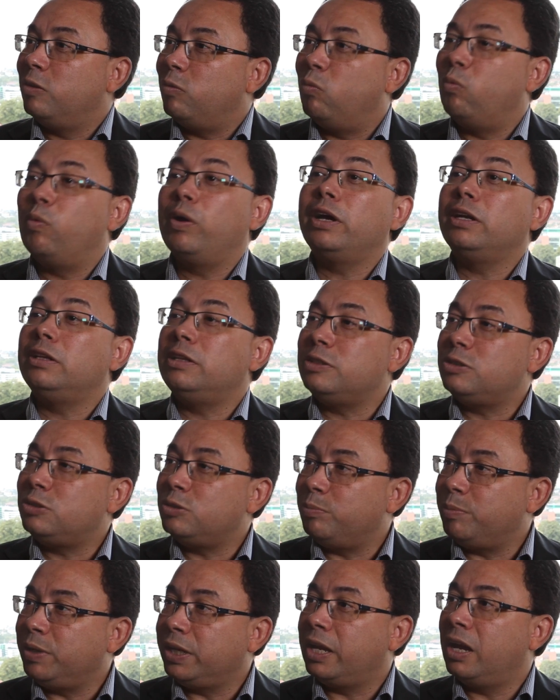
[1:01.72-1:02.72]
where they
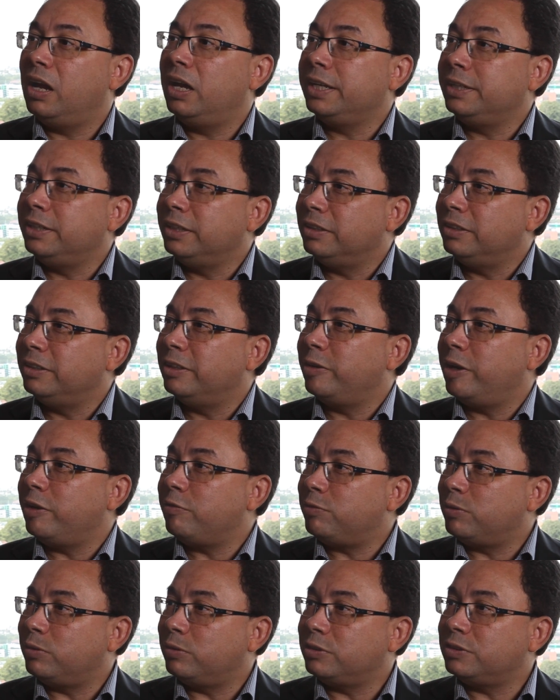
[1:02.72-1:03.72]
should be guiding their
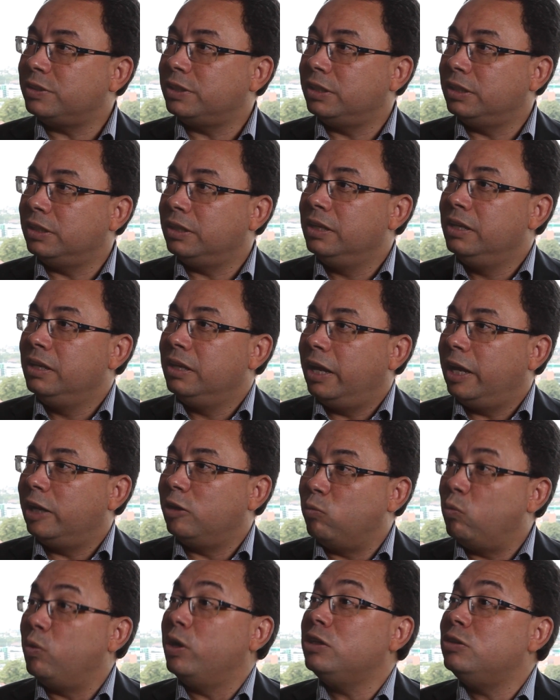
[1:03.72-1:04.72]
efforts and,
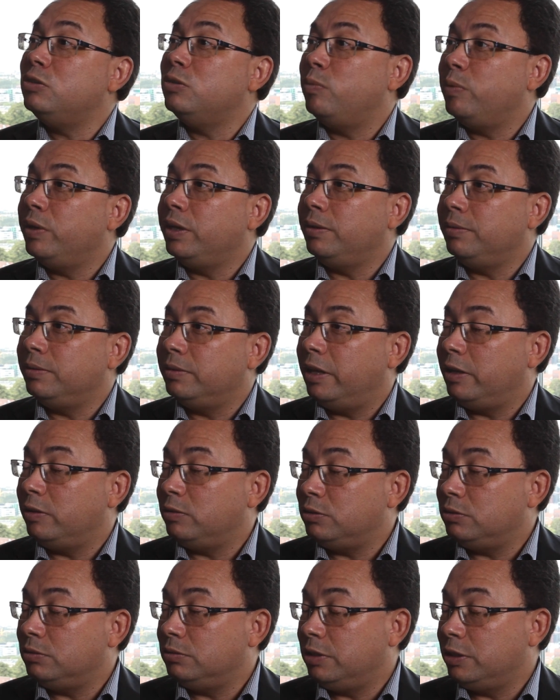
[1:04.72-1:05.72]
and where do we they,
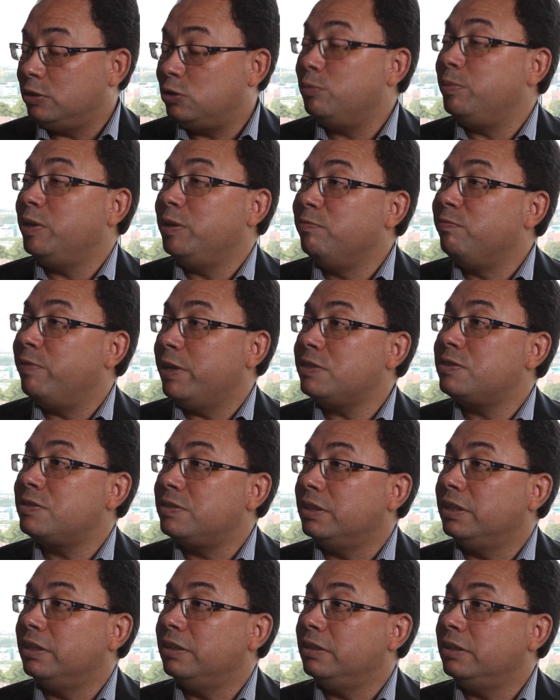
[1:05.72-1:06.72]
they should be
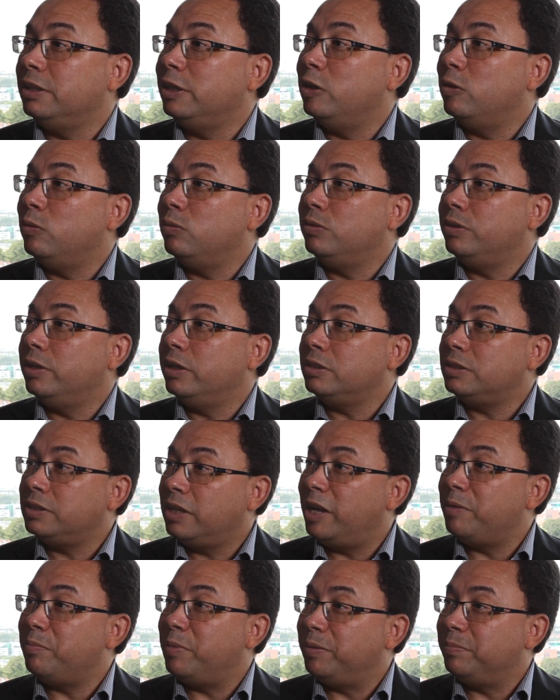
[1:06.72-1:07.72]
investing you know their
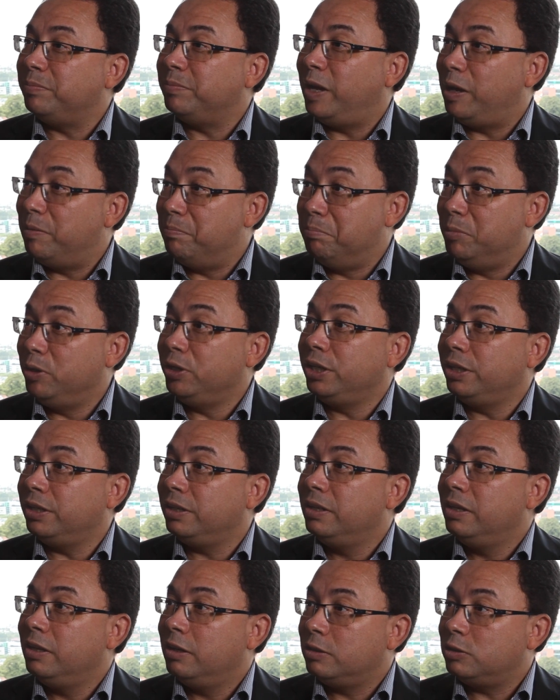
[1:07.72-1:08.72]
time and, and money
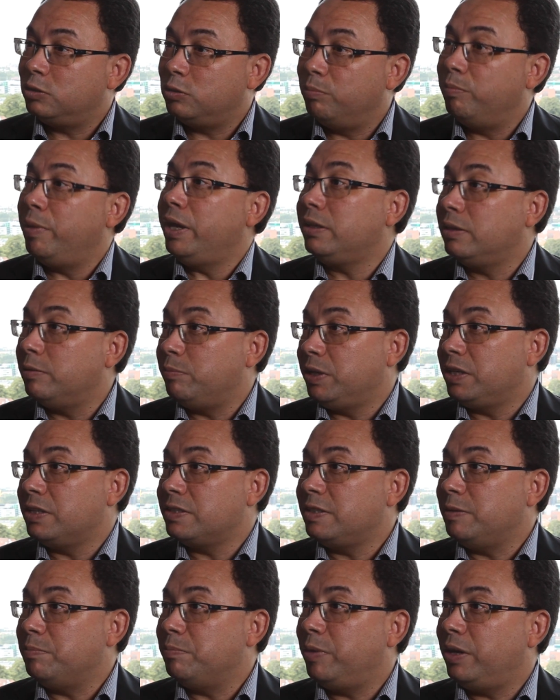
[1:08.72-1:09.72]
to make the
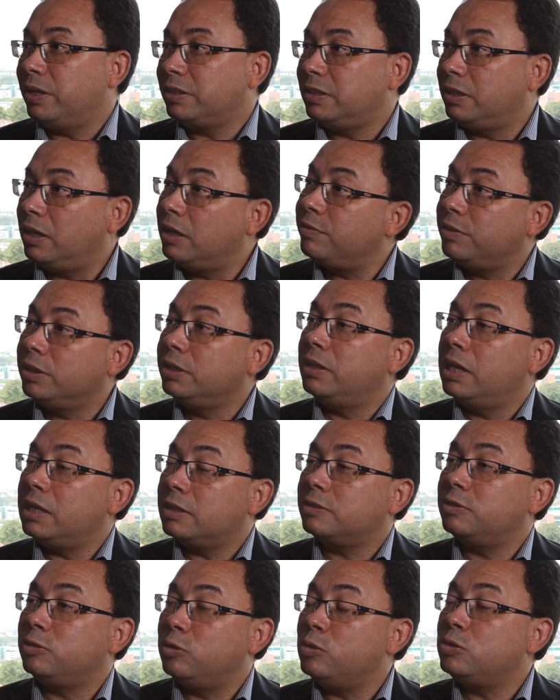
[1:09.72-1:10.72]
biggest impact. And I think
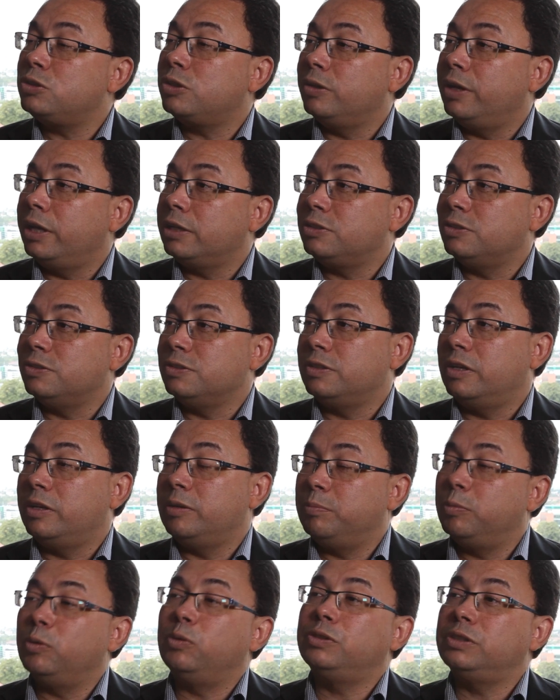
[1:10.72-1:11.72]
that those connections are
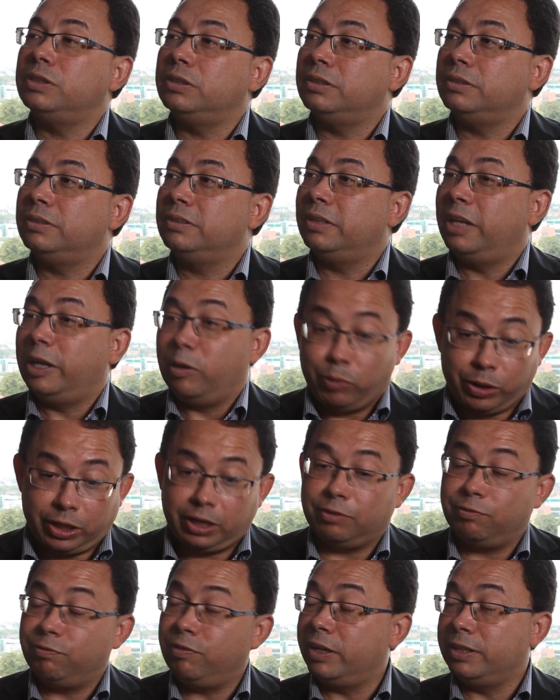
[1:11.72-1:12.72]
important and we
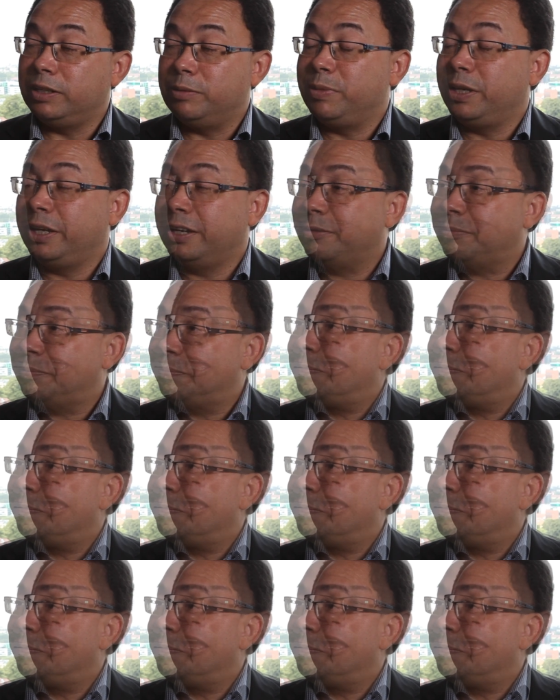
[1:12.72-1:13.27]
can find them here